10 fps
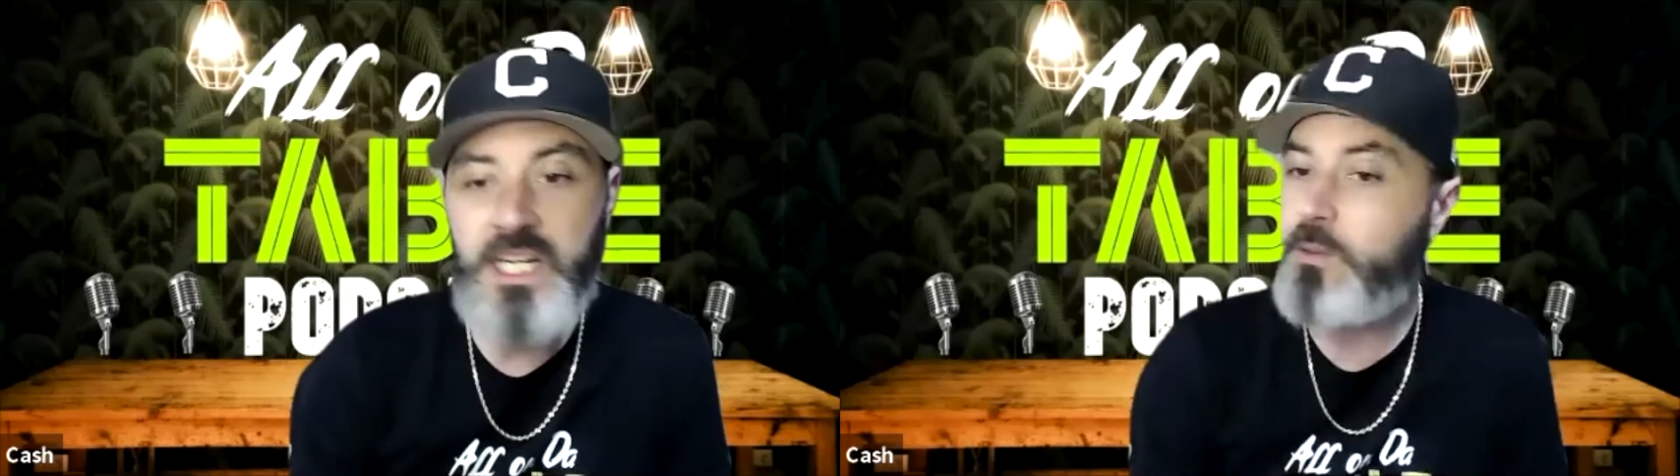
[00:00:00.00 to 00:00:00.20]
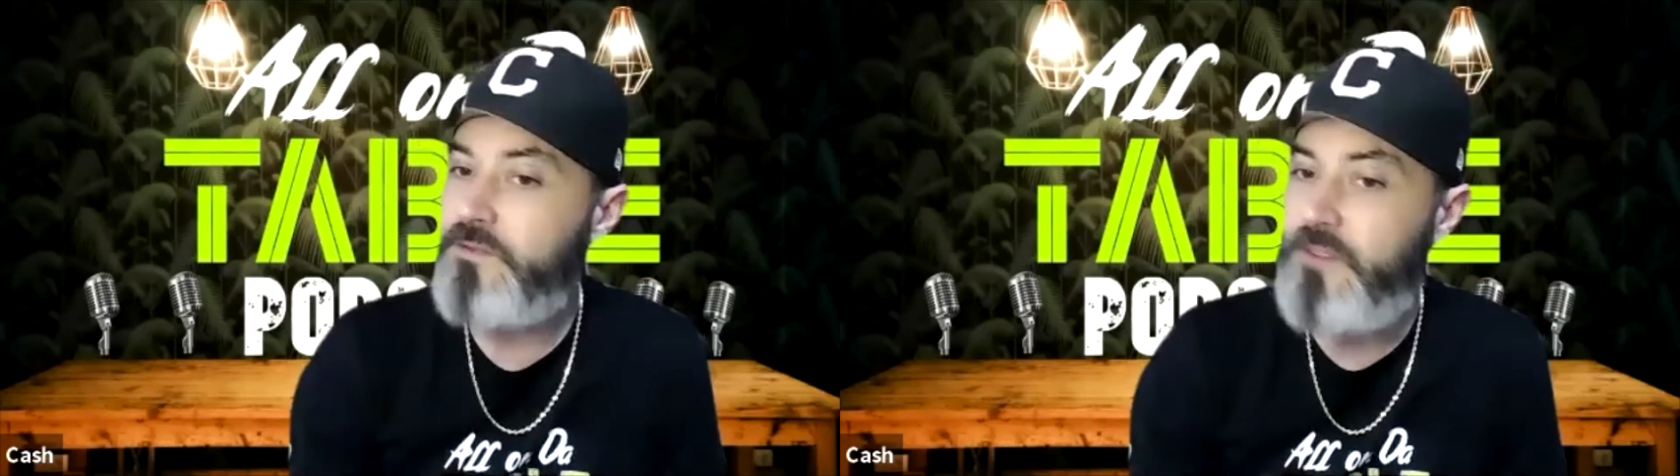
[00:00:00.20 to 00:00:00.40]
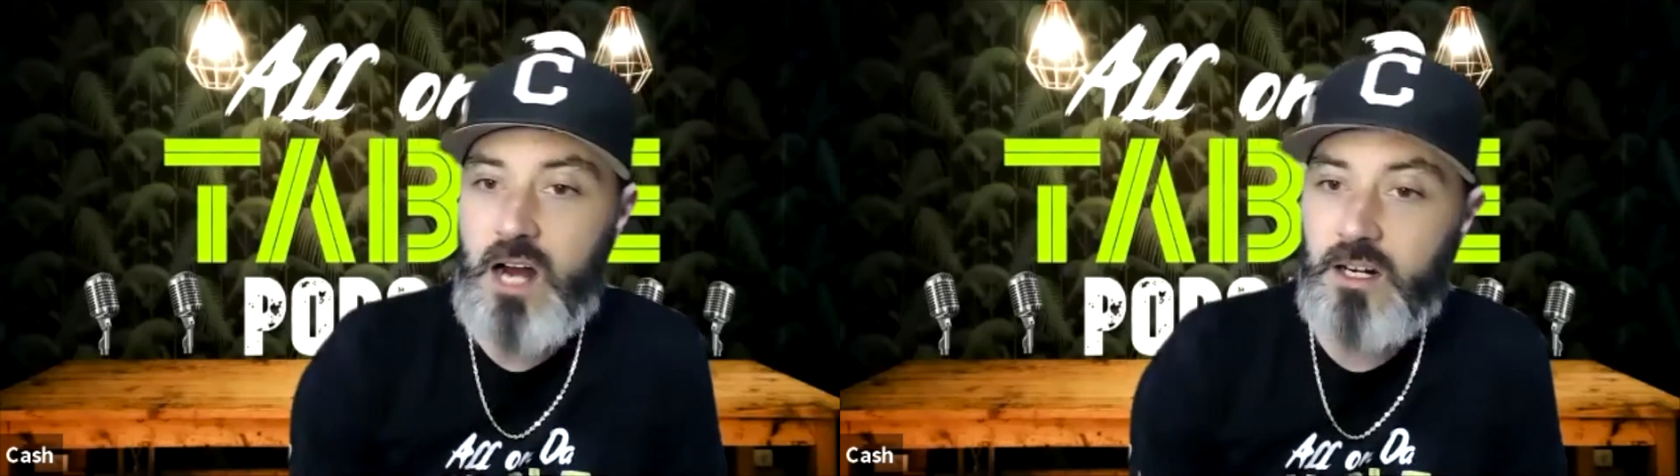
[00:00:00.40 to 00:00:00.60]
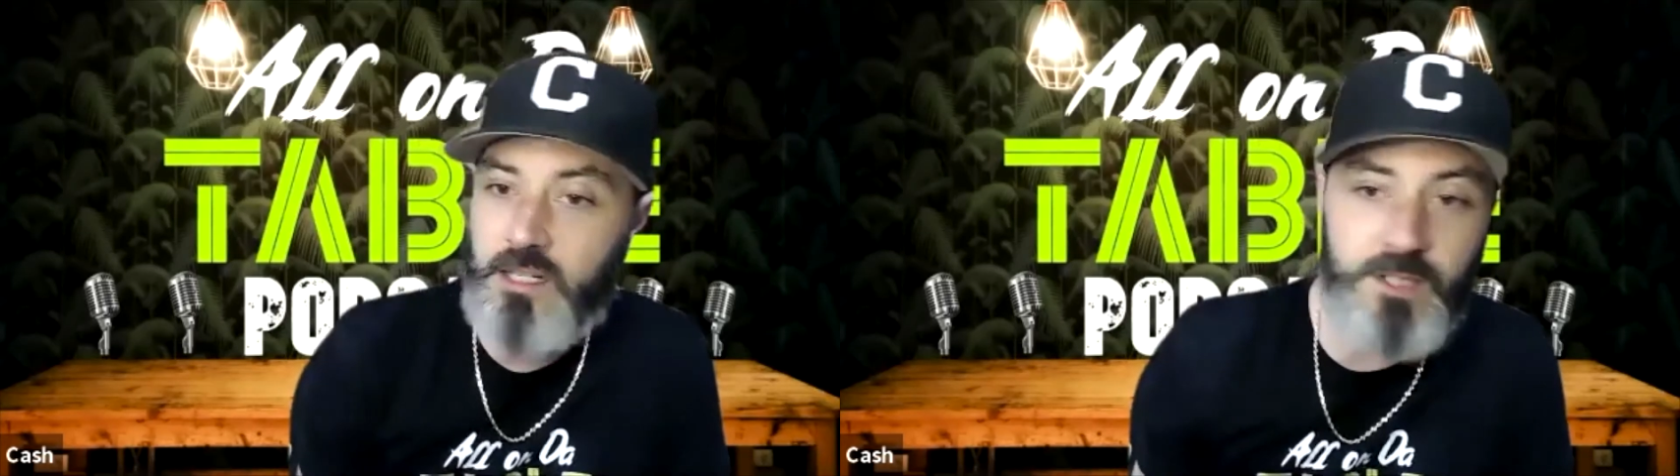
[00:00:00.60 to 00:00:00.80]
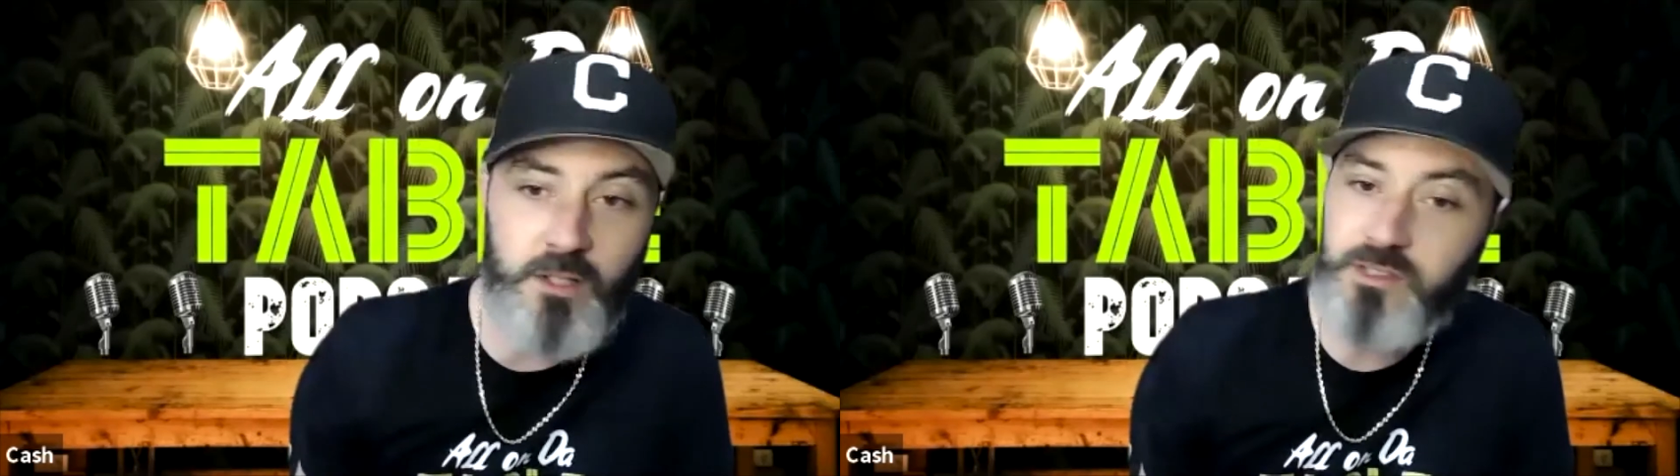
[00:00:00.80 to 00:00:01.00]
fired up
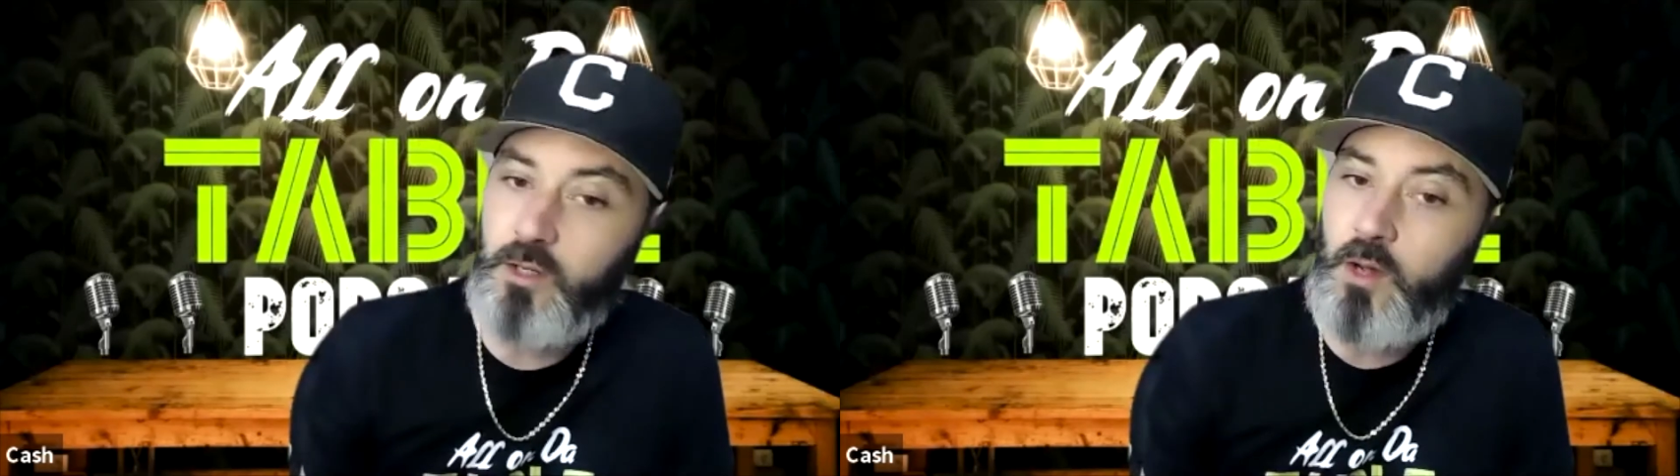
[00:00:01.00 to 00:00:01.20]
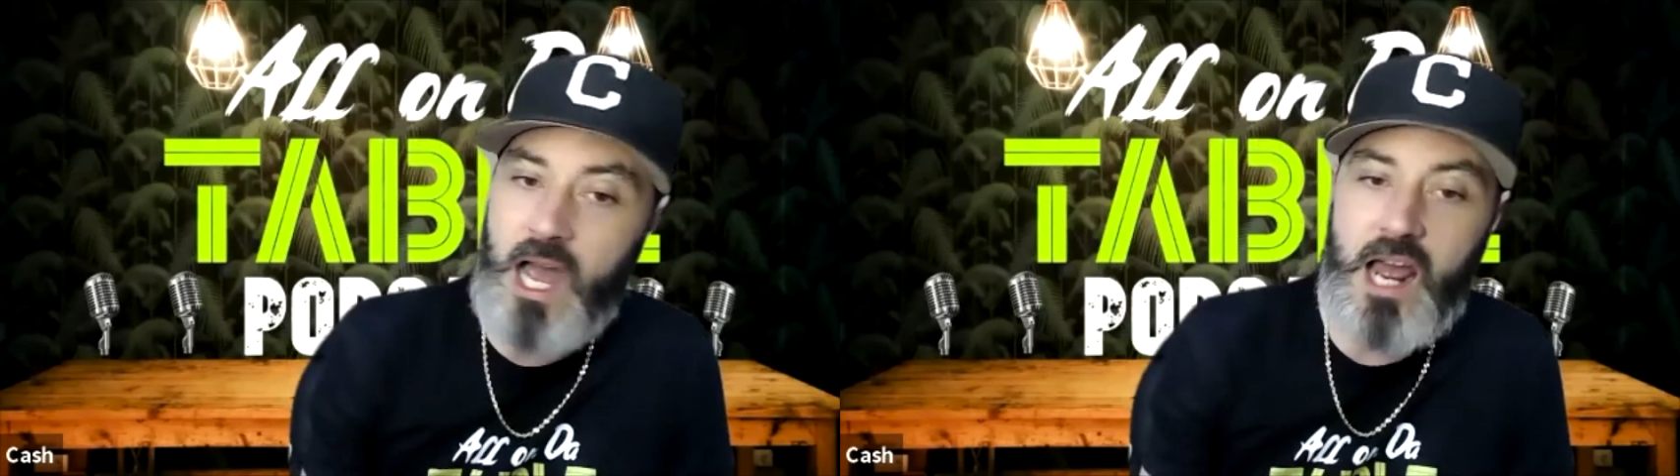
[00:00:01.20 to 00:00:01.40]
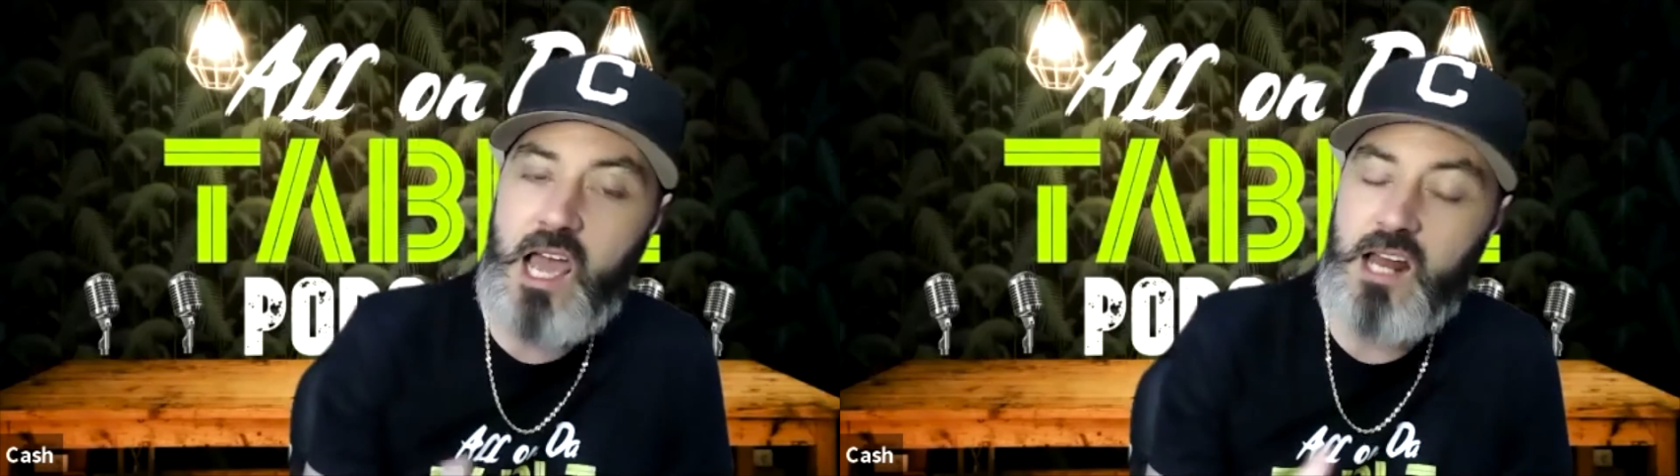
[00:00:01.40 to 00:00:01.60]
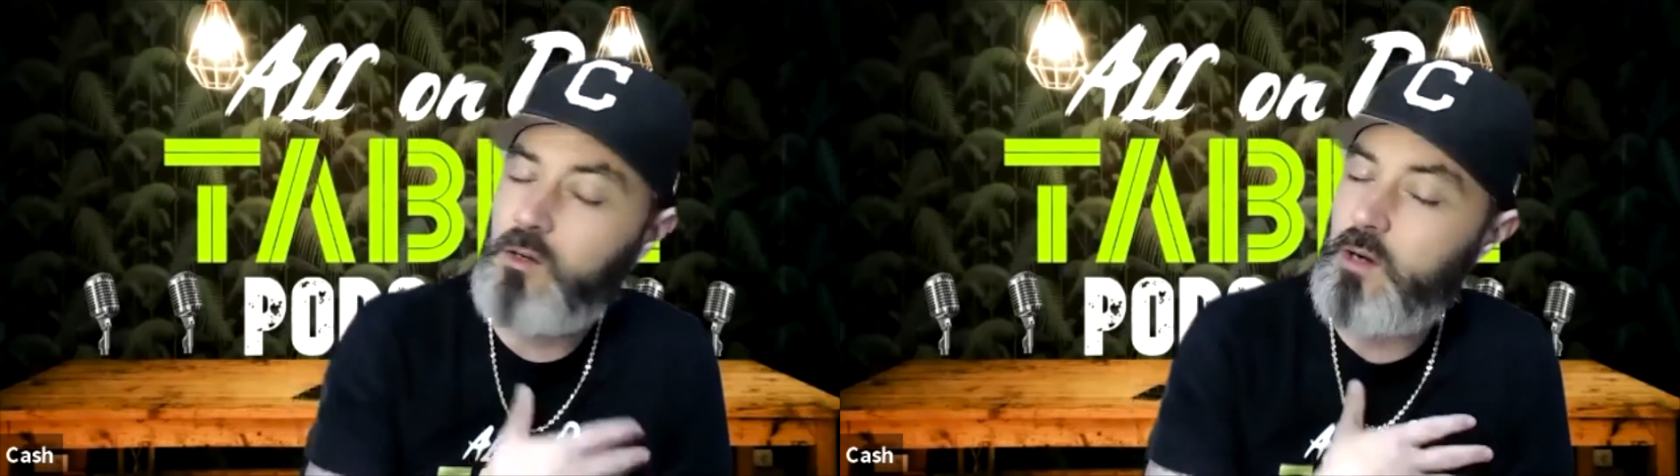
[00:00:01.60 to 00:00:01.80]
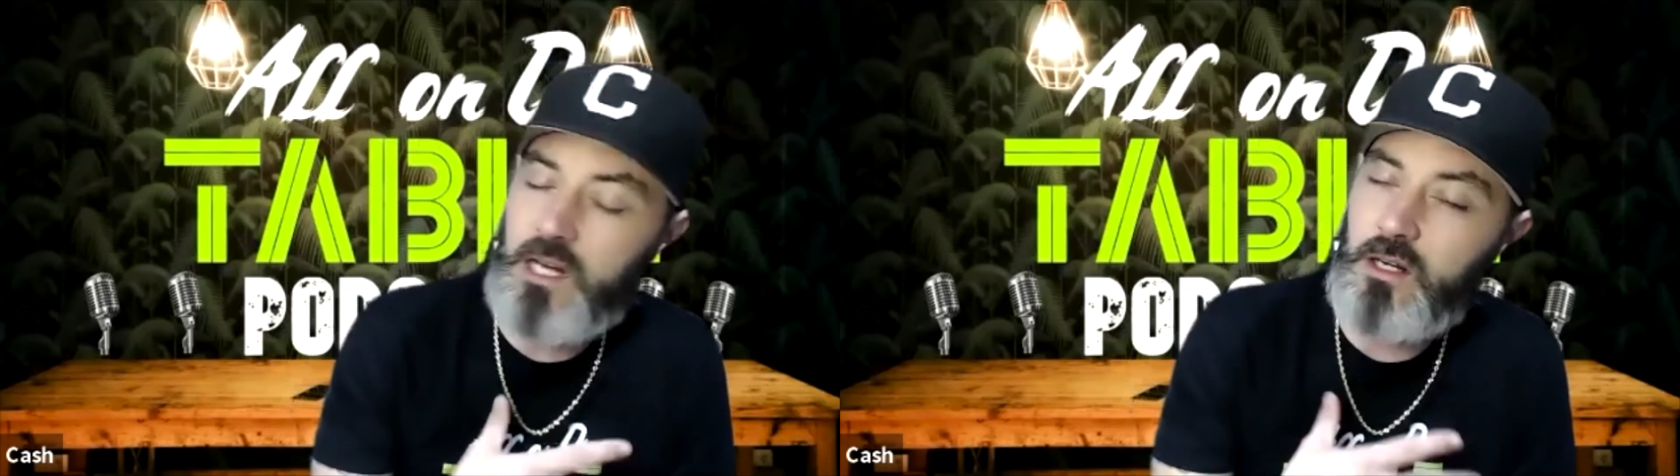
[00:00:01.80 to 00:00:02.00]
though, so
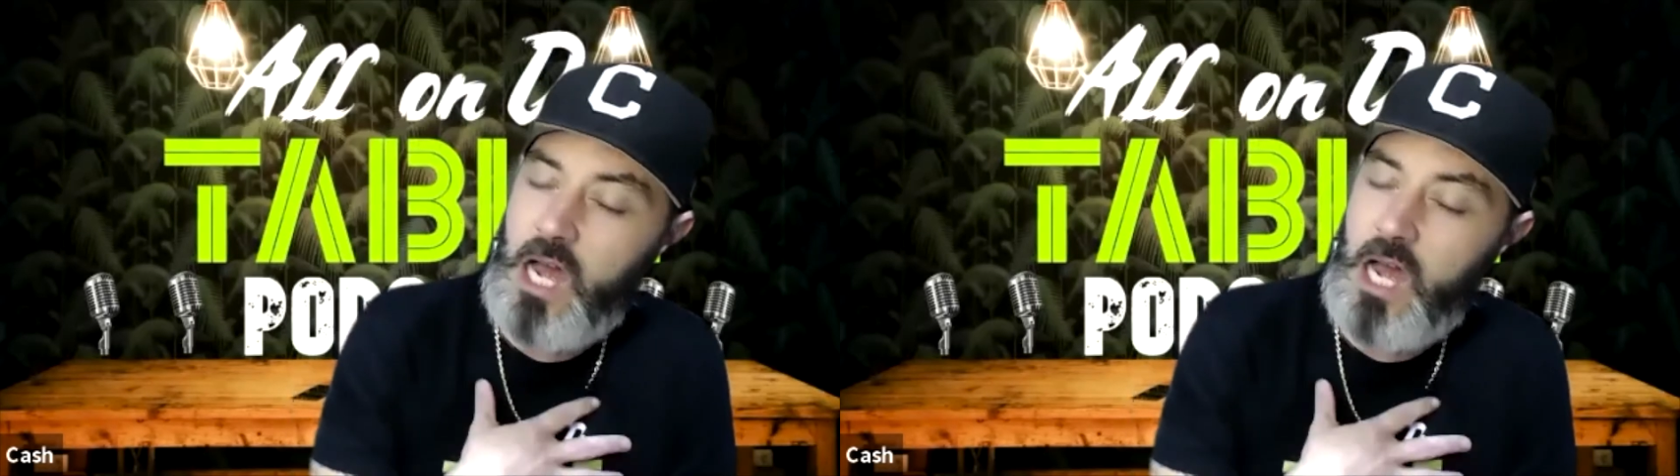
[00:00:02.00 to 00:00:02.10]
I